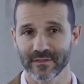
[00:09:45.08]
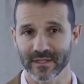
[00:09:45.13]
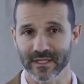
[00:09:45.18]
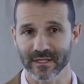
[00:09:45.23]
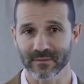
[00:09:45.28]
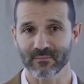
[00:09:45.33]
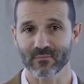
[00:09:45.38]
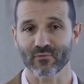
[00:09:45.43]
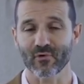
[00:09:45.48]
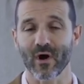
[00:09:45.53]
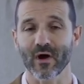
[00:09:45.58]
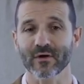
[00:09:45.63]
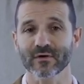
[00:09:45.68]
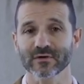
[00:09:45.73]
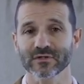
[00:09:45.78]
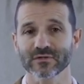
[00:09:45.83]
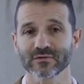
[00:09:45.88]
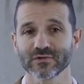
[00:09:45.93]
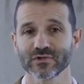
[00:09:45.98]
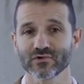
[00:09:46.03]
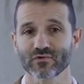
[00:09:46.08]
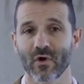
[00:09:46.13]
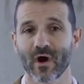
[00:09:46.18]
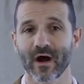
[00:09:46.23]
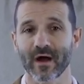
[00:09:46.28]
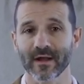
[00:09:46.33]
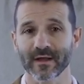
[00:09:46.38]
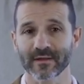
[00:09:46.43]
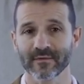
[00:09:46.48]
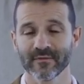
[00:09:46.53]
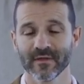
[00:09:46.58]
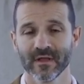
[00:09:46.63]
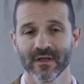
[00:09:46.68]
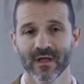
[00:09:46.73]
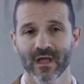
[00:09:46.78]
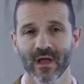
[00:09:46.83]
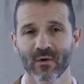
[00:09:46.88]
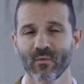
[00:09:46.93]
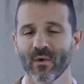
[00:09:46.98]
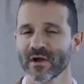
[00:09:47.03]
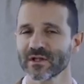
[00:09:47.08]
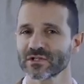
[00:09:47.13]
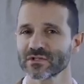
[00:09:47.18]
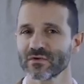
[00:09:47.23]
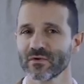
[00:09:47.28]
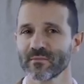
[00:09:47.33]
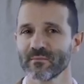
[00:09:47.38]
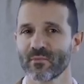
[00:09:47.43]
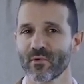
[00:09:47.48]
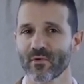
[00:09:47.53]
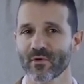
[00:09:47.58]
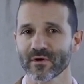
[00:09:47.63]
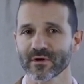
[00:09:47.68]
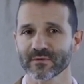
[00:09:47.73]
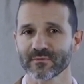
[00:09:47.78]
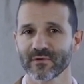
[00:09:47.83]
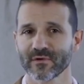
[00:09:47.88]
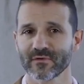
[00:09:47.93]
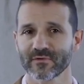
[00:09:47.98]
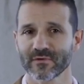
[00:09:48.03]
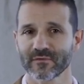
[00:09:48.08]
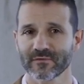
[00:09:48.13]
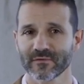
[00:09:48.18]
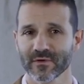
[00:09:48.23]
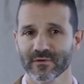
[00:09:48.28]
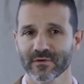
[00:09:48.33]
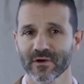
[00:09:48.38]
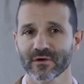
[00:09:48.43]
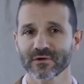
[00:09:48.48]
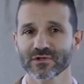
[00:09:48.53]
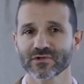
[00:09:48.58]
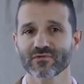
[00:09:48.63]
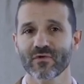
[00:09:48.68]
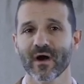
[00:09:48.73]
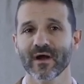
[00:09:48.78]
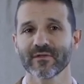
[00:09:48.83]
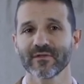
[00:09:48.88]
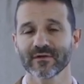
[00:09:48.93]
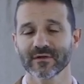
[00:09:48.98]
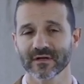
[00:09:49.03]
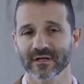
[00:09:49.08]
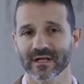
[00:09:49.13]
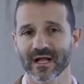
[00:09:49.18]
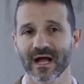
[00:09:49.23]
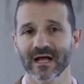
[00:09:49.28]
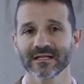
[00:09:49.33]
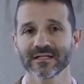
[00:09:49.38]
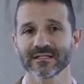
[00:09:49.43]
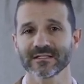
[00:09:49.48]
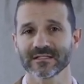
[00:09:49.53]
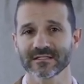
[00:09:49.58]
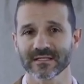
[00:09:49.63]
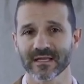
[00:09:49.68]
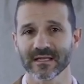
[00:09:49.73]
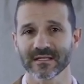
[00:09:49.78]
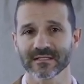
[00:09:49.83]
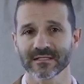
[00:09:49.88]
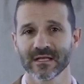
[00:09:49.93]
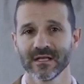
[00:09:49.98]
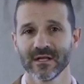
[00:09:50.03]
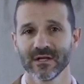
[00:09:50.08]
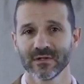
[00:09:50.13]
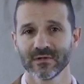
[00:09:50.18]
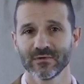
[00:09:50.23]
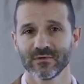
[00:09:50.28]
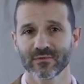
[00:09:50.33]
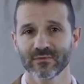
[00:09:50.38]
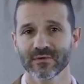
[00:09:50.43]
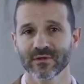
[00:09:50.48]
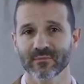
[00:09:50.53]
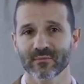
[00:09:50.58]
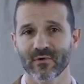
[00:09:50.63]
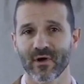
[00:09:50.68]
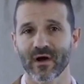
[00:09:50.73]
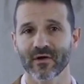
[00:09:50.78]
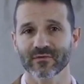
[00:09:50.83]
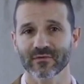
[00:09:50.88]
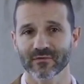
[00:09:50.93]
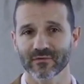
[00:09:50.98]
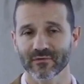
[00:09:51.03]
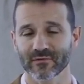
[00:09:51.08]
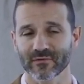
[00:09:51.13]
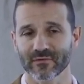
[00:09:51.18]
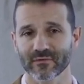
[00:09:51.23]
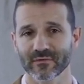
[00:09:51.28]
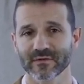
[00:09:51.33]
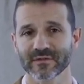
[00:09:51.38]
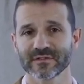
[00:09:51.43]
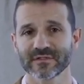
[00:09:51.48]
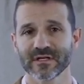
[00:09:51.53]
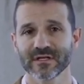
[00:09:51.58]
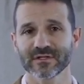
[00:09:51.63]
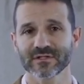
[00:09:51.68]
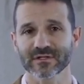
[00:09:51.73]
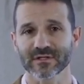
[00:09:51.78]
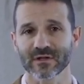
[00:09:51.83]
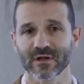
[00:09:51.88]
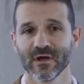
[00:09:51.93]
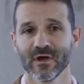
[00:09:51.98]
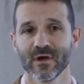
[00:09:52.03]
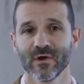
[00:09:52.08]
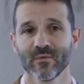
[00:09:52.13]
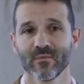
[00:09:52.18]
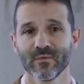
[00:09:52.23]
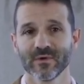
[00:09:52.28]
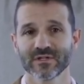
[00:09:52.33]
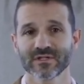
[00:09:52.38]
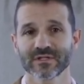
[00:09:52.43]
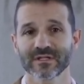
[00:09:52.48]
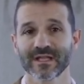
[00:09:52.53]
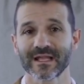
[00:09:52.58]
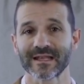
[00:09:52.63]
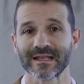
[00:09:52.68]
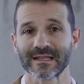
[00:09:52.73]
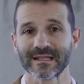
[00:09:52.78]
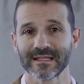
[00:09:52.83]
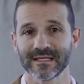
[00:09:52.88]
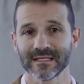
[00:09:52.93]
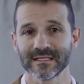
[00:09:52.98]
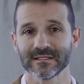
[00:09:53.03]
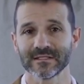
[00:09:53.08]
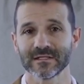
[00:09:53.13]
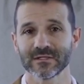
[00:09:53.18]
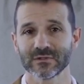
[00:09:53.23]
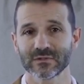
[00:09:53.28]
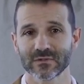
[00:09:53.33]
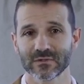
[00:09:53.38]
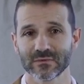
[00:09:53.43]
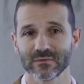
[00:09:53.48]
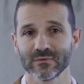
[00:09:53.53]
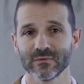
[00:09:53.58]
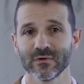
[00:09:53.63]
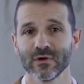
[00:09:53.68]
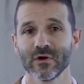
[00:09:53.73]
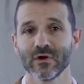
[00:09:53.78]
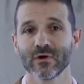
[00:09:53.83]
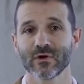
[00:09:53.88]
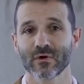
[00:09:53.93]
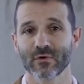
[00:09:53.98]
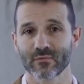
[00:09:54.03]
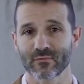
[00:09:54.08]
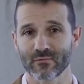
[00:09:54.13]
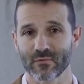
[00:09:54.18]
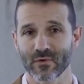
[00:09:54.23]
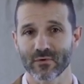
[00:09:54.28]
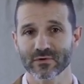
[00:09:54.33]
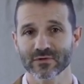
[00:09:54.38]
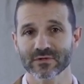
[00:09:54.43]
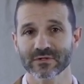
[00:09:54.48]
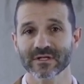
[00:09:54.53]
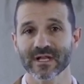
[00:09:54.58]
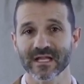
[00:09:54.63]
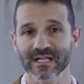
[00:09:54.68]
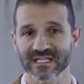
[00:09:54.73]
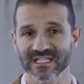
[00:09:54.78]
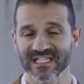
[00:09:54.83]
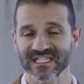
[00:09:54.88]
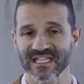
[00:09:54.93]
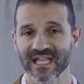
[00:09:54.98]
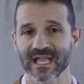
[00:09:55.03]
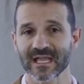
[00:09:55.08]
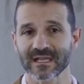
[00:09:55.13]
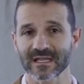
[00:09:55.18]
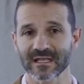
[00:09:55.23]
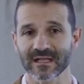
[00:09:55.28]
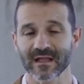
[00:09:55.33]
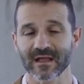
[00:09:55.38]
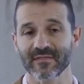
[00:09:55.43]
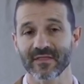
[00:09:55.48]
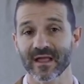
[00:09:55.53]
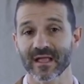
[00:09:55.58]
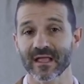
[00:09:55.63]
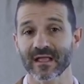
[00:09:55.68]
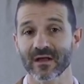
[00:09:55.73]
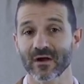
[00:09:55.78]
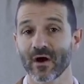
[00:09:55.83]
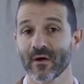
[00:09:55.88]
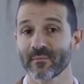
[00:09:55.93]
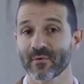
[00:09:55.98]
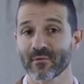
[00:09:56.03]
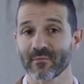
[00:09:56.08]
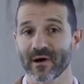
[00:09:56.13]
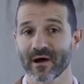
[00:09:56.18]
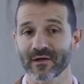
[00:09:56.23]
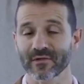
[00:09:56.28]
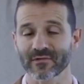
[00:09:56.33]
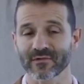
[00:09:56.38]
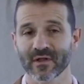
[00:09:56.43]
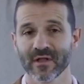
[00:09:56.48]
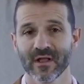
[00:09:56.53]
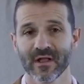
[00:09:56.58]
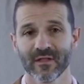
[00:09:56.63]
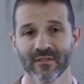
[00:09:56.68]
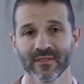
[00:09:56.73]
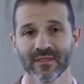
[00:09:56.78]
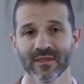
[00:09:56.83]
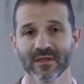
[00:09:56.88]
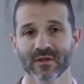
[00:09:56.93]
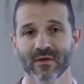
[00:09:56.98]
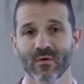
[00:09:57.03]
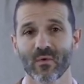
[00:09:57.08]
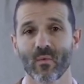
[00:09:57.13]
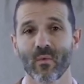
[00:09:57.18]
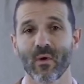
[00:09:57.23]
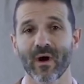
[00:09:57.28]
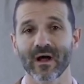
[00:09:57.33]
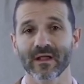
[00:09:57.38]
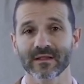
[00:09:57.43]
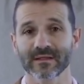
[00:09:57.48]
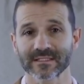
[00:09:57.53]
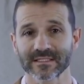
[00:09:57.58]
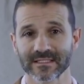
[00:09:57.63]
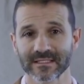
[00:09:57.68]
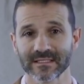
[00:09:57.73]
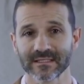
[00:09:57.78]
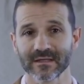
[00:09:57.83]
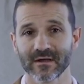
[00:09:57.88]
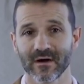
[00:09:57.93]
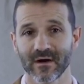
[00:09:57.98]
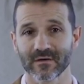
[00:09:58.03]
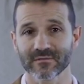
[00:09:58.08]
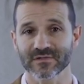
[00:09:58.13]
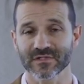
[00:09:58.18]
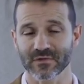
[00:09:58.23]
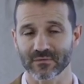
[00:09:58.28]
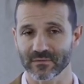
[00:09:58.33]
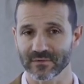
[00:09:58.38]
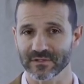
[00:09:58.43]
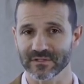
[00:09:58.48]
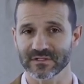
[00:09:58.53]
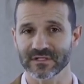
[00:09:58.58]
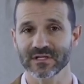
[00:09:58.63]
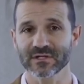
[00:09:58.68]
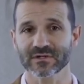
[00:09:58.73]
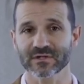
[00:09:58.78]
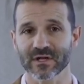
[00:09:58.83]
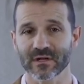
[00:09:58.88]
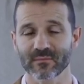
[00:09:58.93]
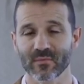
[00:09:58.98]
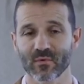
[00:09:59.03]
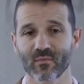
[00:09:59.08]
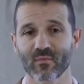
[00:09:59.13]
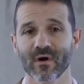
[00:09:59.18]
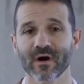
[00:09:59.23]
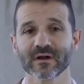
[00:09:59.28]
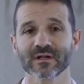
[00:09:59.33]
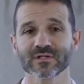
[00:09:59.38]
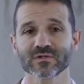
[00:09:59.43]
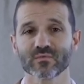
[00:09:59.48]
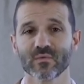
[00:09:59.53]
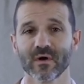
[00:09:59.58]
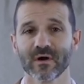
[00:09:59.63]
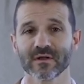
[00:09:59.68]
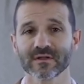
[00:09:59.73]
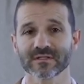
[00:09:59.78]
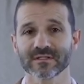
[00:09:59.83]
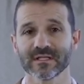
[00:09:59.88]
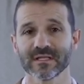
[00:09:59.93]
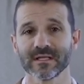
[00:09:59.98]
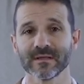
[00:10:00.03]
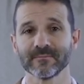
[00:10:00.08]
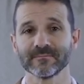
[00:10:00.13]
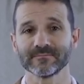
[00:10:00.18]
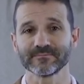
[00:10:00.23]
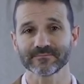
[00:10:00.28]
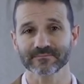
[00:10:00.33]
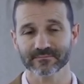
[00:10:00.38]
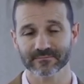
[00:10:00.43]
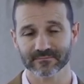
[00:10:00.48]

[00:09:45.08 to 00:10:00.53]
the product to dry. And why it's so important? Because if they're not dry, they're going to condensate during the process of sterilization, which can lead to corrosion and staining, and that can compromise the quality of sterilization, number one, as well as the